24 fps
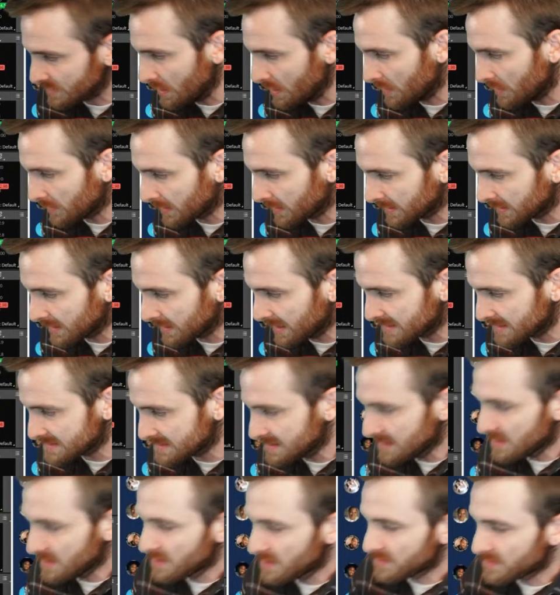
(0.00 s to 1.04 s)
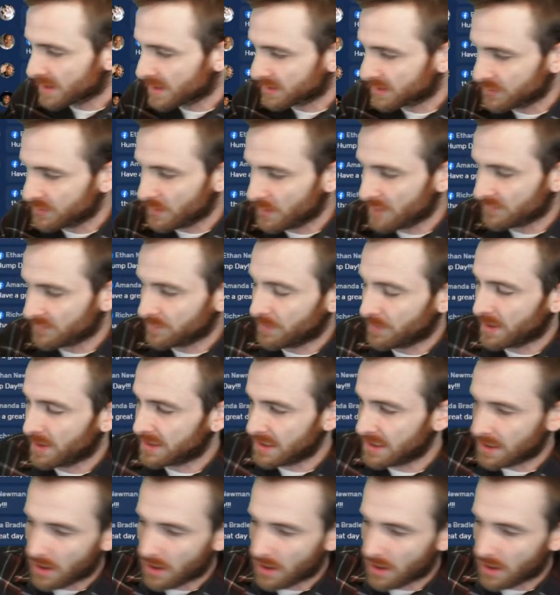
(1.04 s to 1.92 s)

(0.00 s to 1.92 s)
All right, guys. Thank you, everybody.